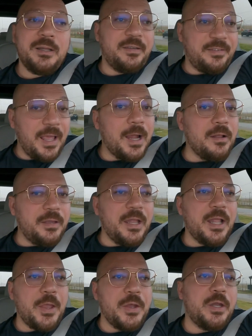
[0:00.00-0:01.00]
The second
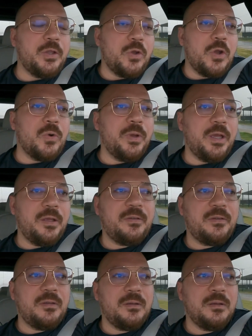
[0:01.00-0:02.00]
thing that you need to know
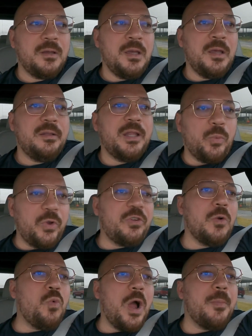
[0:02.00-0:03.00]
is the
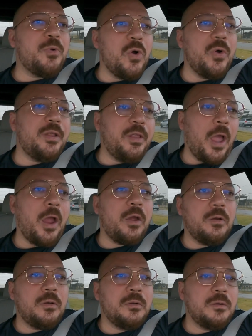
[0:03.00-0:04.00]
reason why I'm going
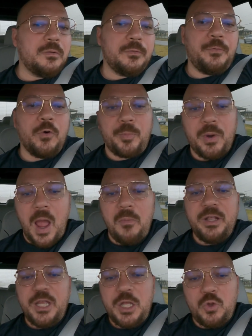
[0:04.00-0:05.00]
there for
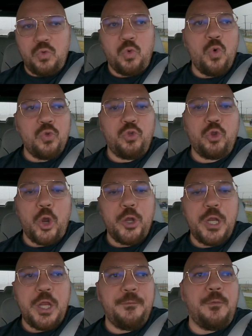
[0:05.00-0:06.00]
probably
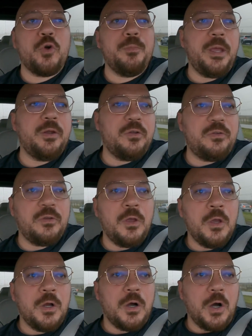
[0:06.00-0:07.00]
34 minutes
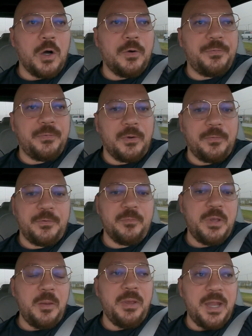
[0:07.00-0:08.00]
of, of
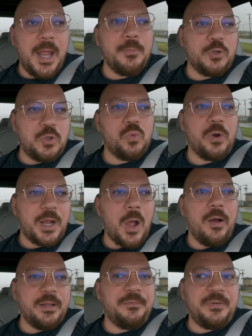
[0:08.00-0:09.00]
me being able to work
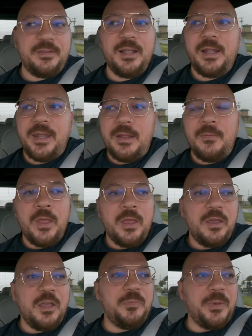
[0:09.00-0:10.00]
out at that facility
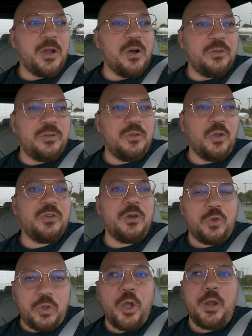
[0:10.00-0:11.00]
is because those
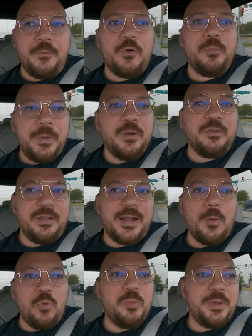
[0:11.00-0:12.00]
are 34 minutes
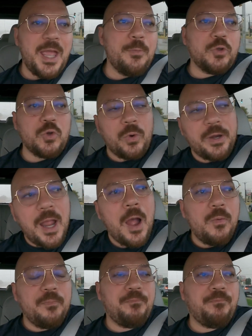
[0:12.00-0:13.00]
that I will be able to work out.